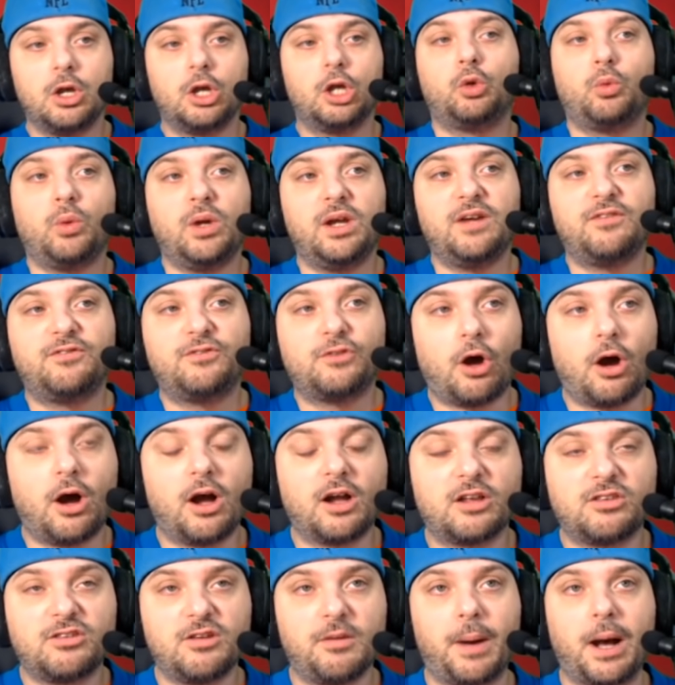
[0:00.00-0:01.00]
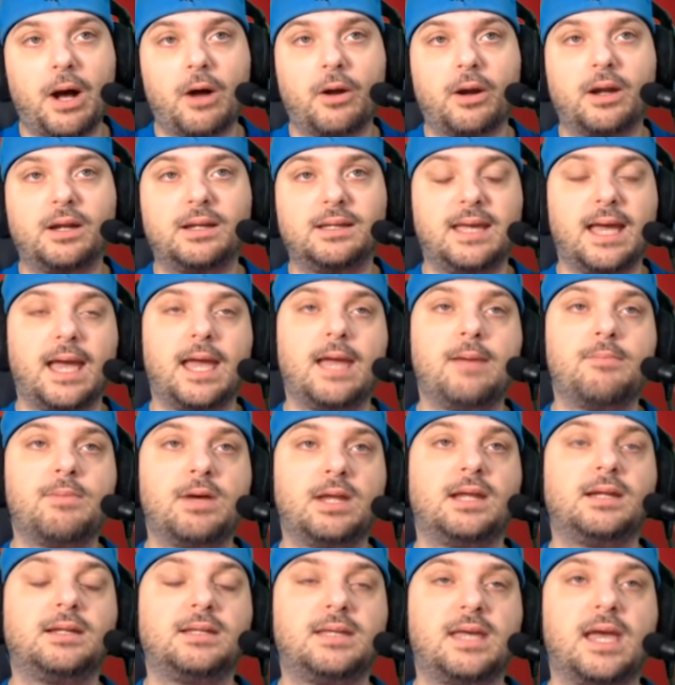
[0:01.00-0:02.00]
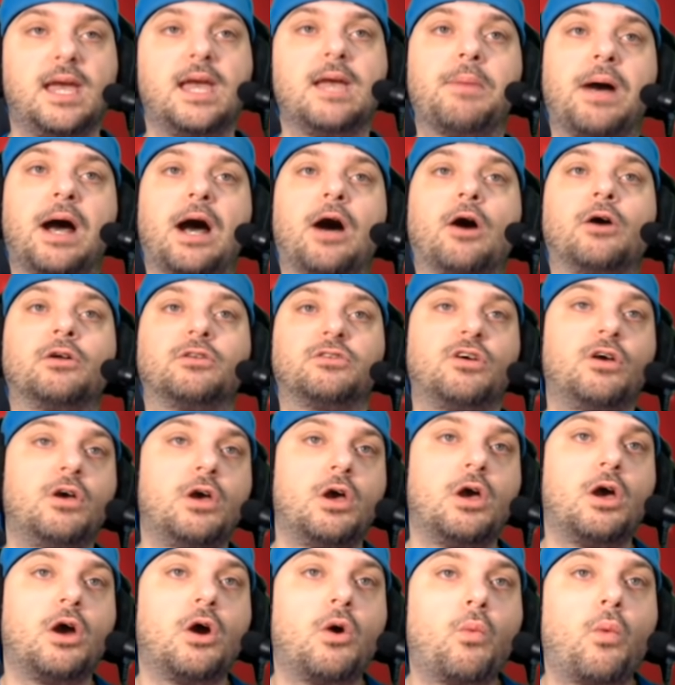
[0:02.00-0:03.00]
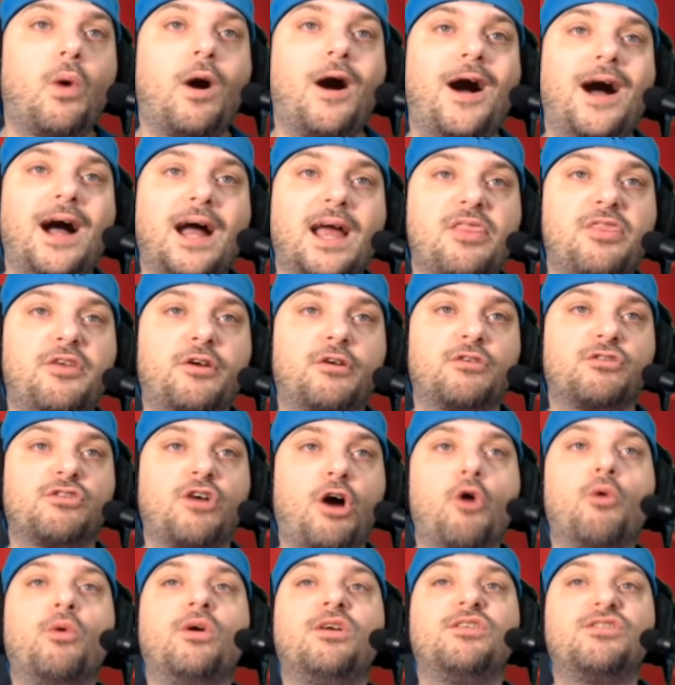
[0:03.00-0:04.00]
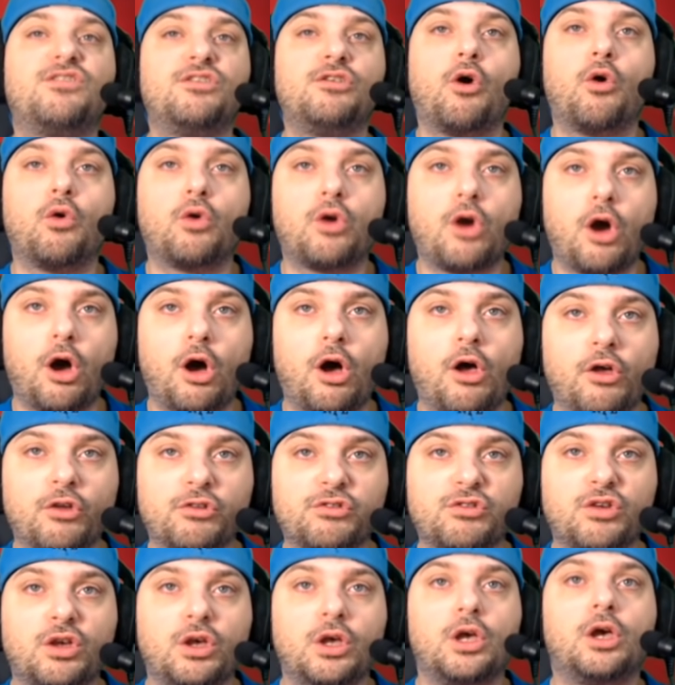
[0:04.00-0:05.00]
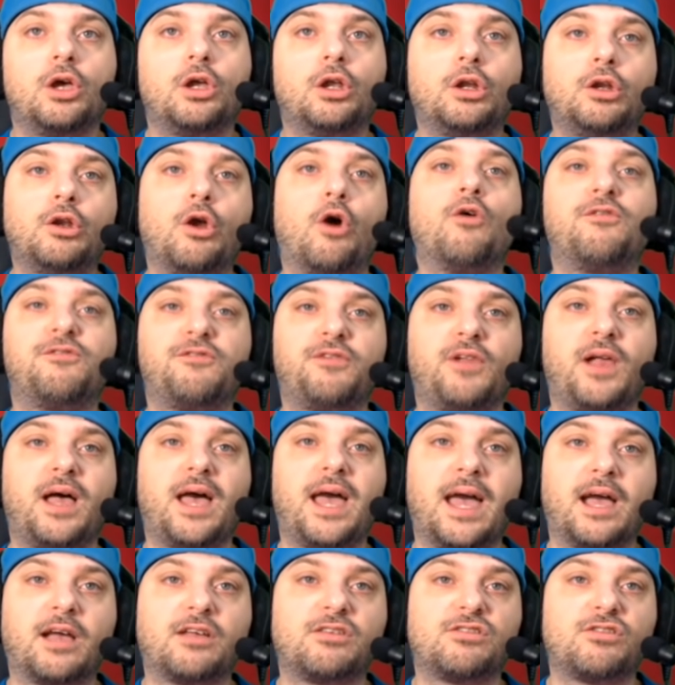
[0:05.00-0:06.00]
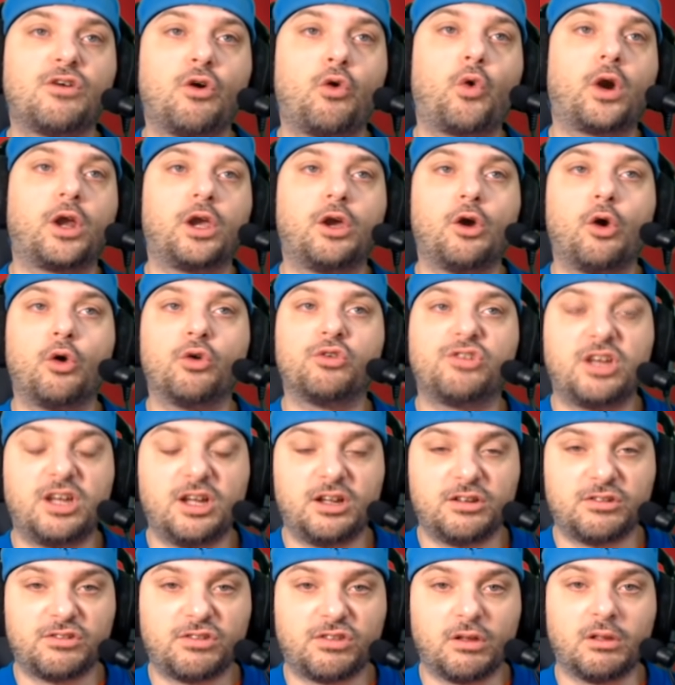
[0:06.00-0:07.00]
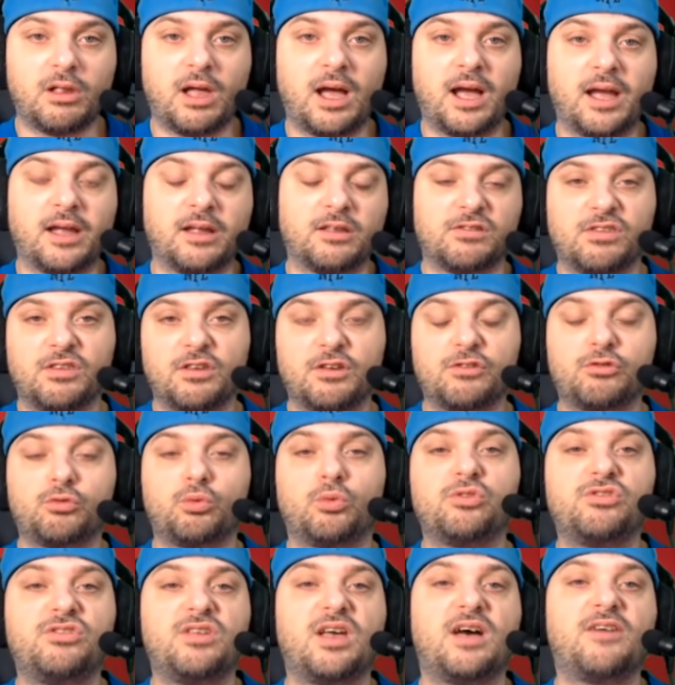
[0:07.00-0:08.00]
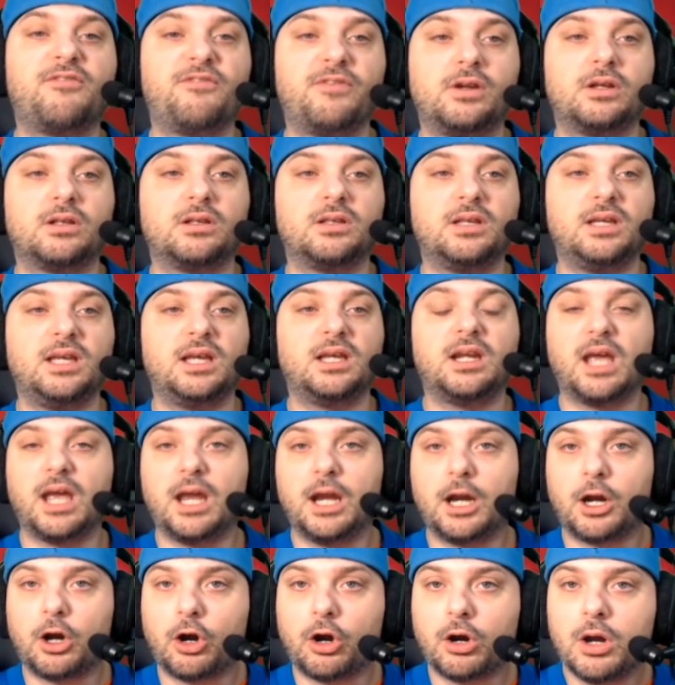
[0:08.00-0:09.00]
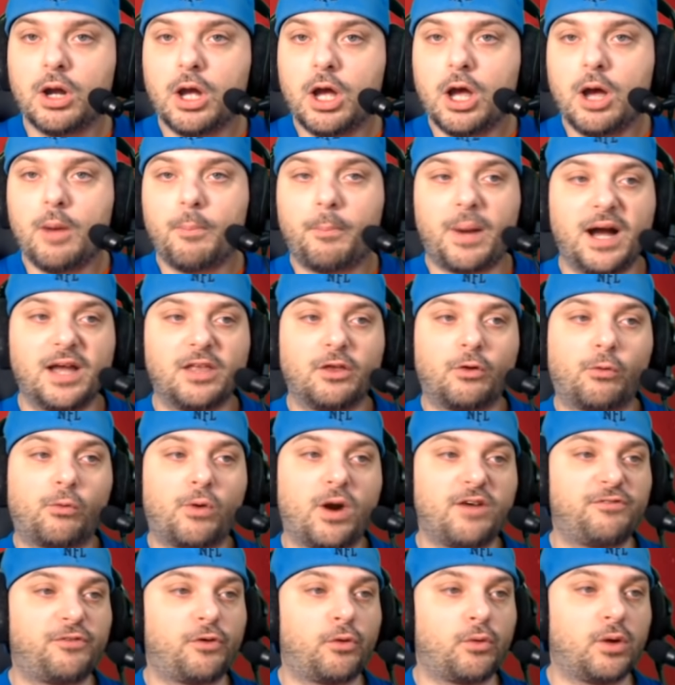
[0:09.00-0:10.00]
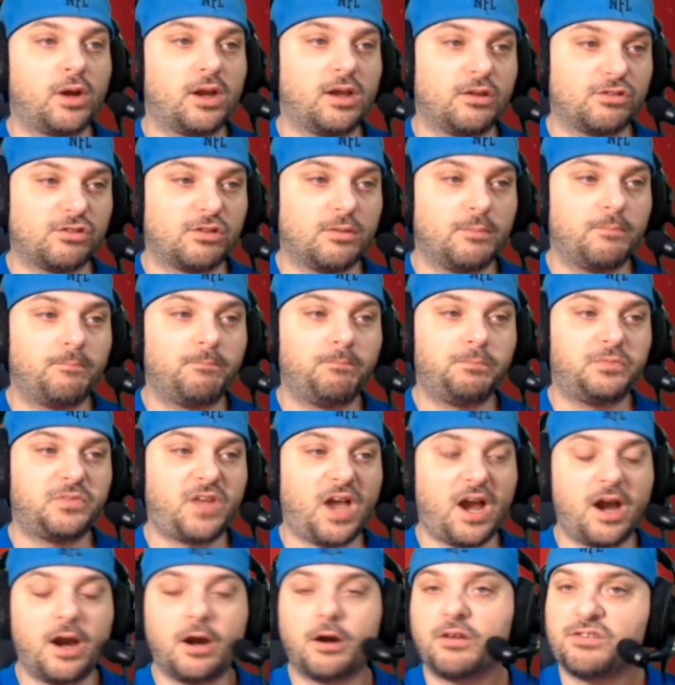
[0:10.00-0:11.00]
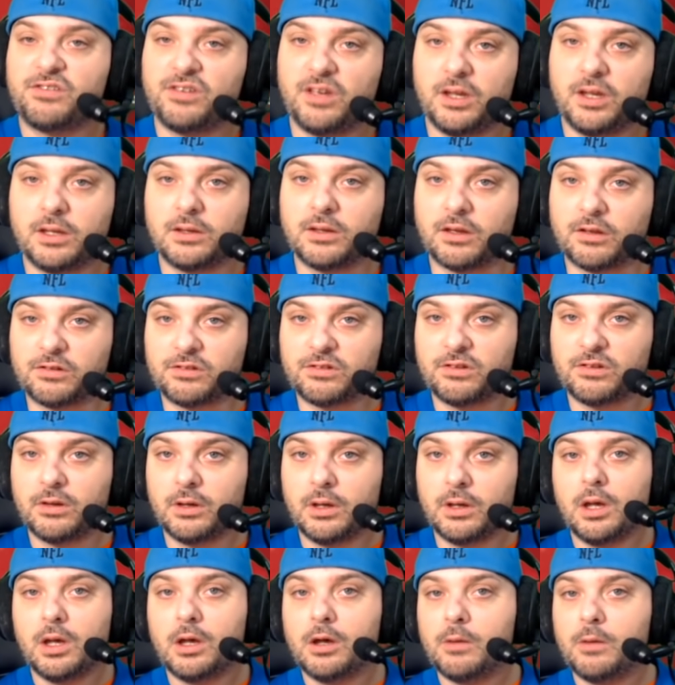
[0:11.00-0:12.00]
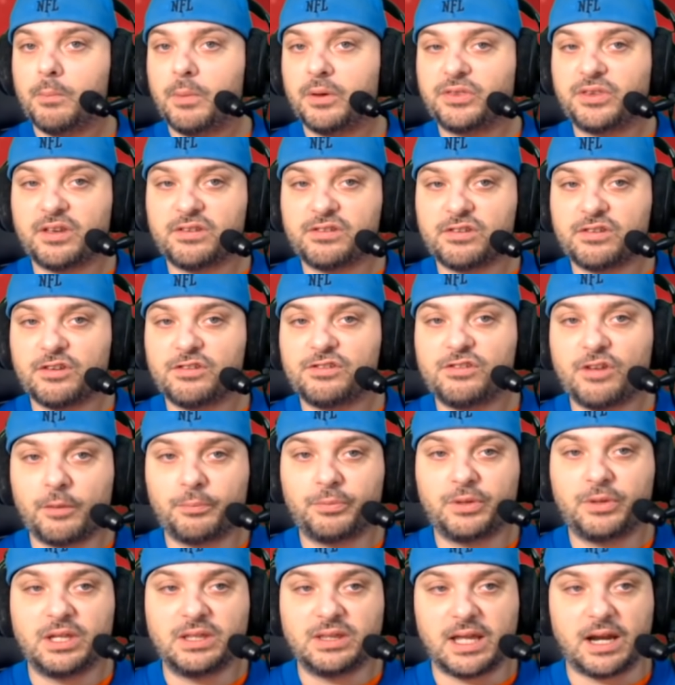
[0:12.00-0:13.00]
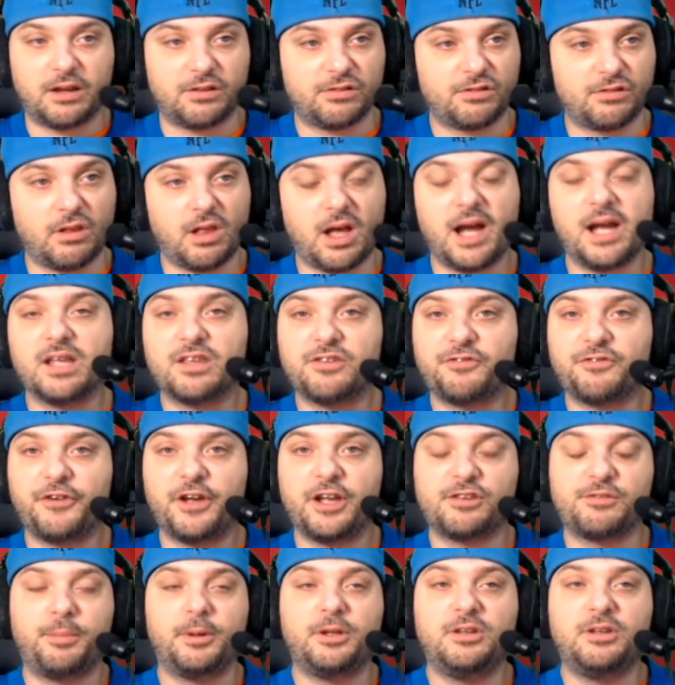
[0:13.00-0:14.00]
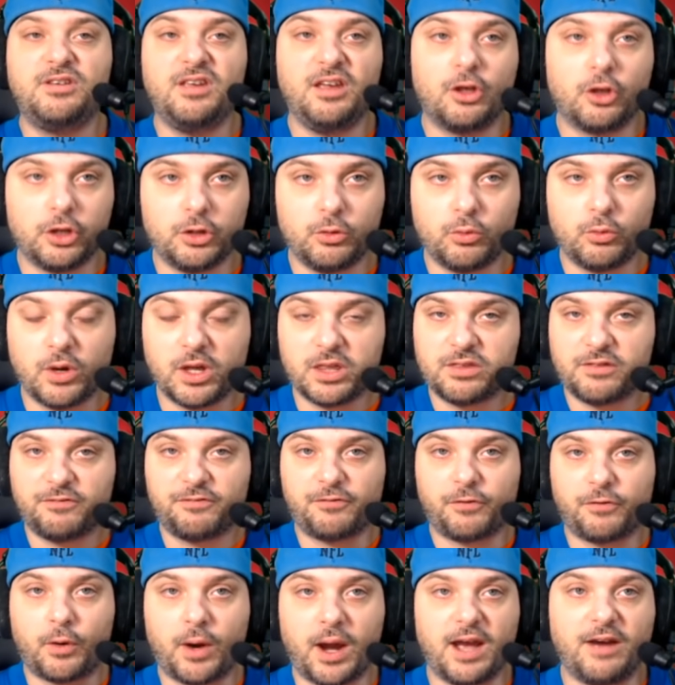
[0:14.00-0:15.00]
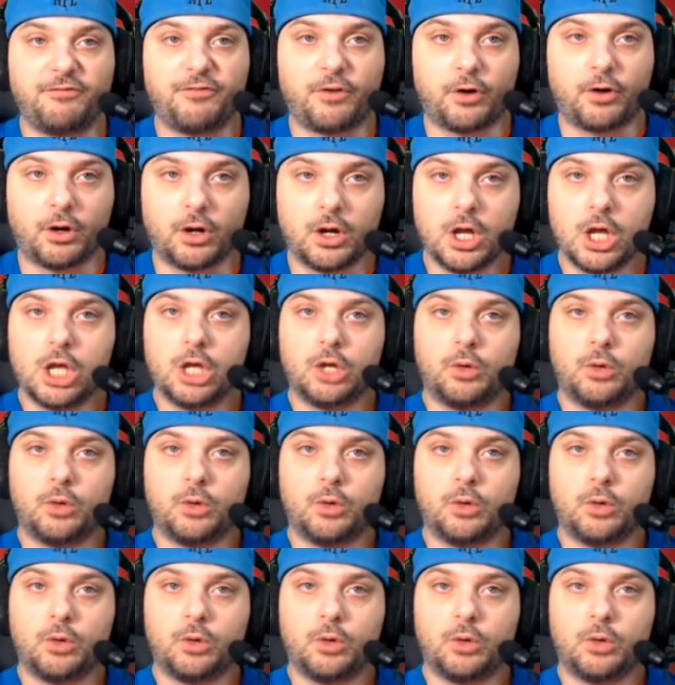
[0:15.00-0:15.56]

We've talked about it game in and game out, why there's always no calls, no flags, or it goes against the Lions. This was definitely an error by the referees. Tired of seeing this, but this is something that us Lions fans have been dealing with forever.